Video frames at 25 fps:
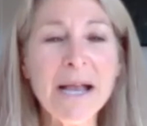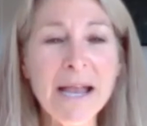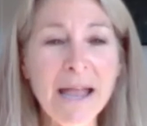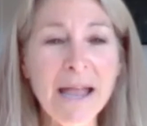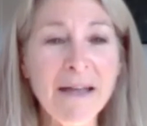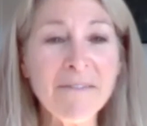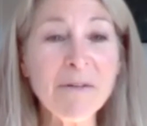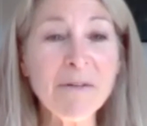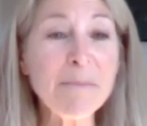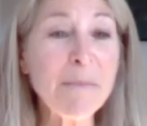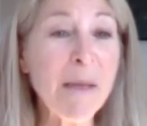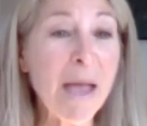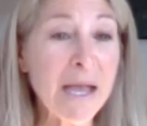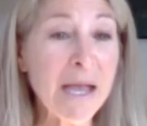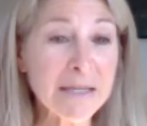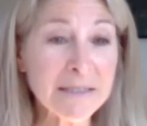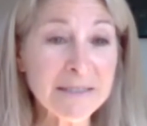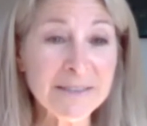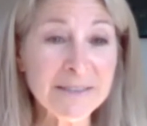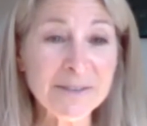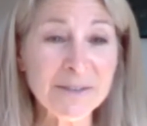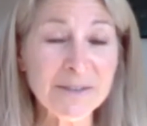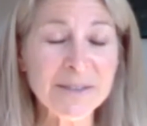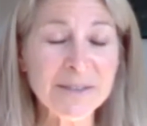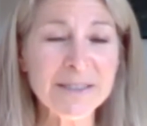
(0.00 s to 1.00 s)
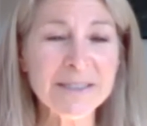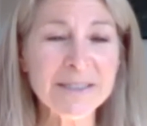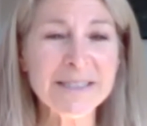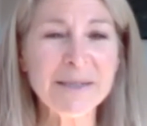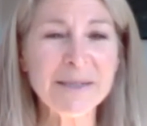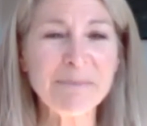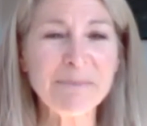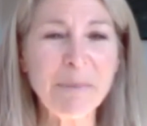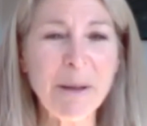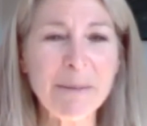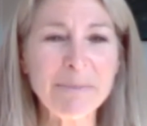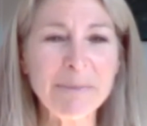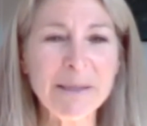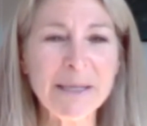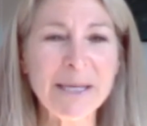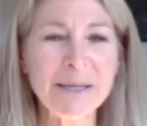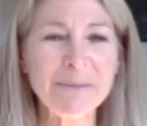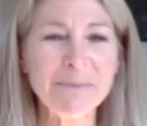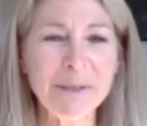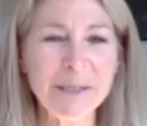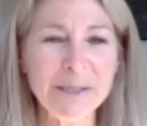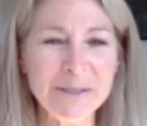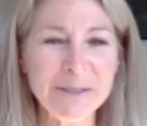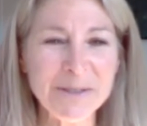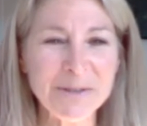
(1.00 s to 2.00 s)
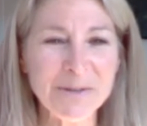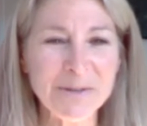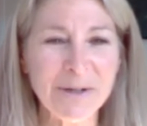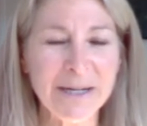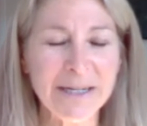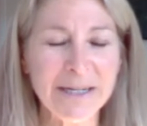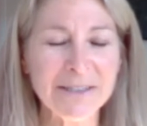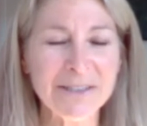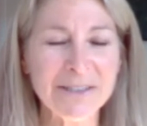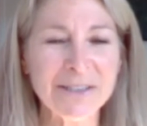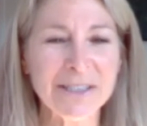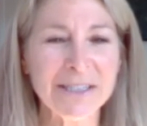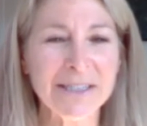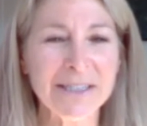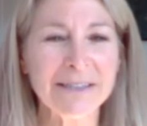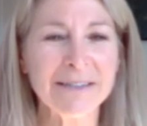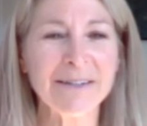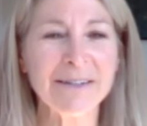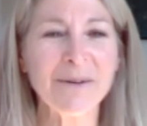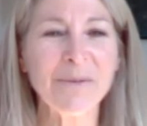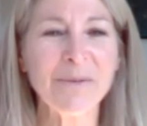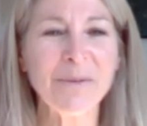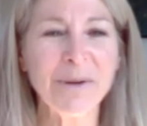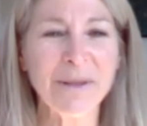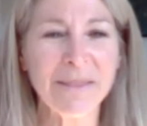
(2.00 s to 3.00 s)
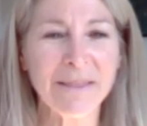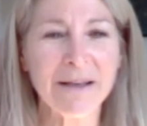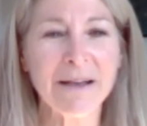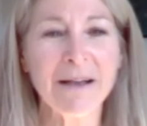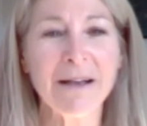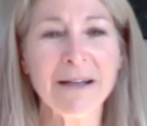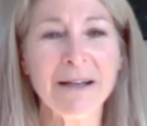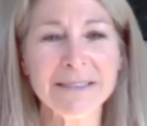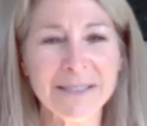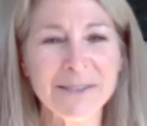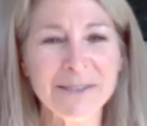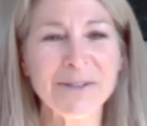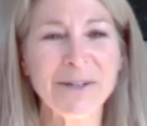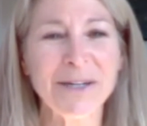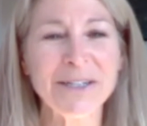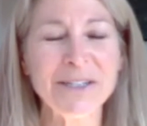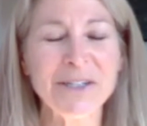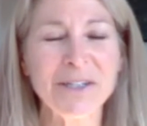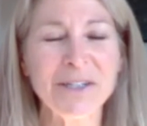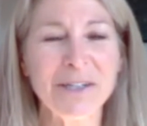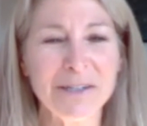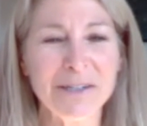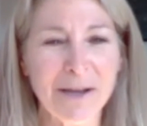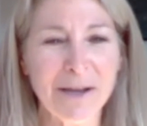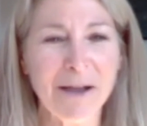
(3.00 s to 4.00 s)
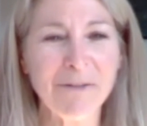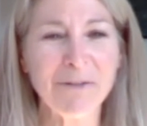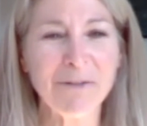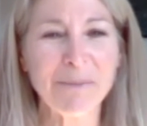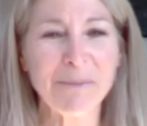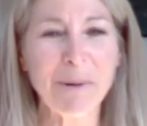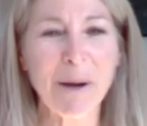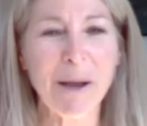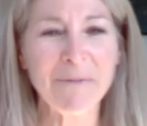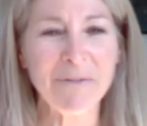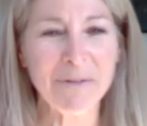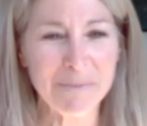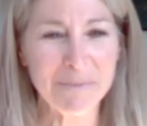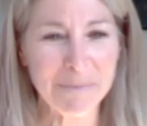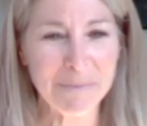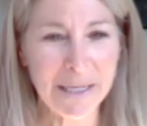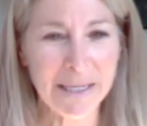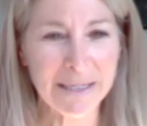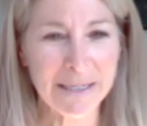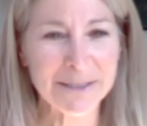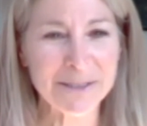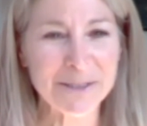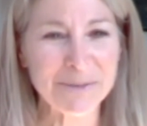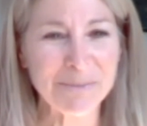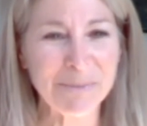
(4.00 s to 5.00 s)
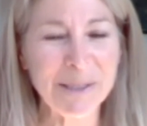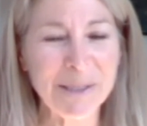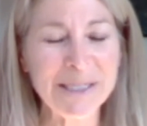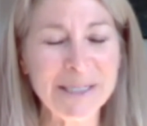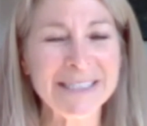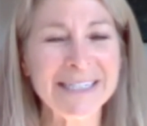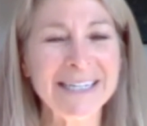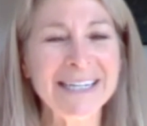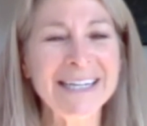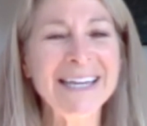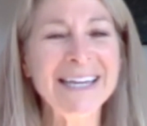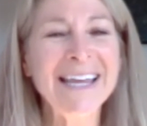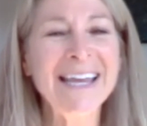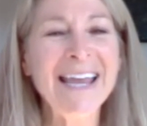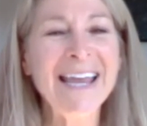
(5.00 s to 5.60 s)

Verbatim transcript: have a master's in public administration with a concentration in not for profit management.